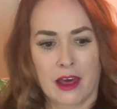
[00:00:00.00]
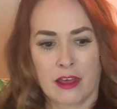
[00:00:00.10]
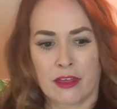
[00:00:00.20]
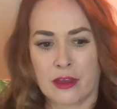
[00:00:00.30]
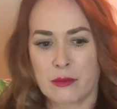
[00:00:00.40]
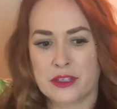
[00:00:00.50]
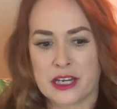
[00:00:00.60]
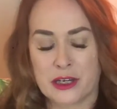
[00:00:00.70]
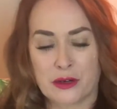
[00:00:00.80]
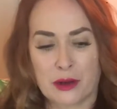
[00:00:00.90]
there was
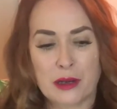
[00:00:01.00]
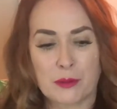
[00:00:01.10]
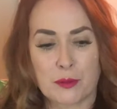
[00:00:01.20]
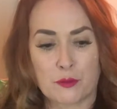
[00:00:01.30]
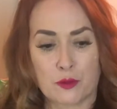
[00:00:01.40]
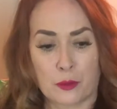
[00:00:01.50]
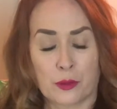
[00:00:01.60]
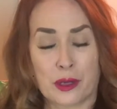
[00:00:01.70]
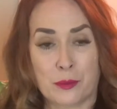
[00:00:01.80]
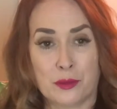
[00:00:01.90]
an incredible performer who
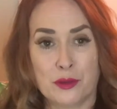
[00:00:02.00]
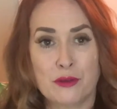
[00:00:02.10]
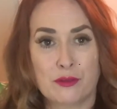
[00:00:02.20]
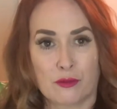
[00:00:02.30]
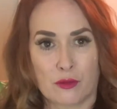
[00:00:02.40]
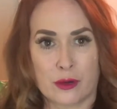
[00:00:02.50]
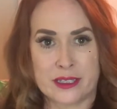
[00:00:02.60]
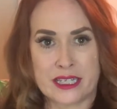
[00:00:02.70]
had a beautiful voice.